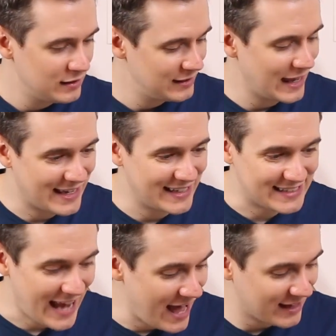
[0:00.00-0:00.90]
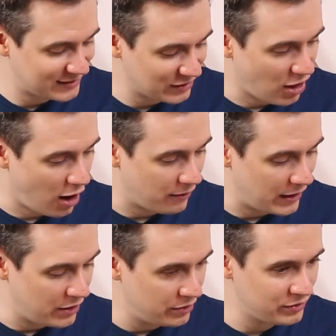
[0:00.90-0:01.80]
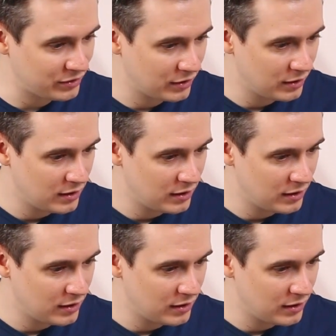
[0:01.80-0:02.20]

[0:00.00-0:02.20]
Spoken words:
They can attack Sicarios,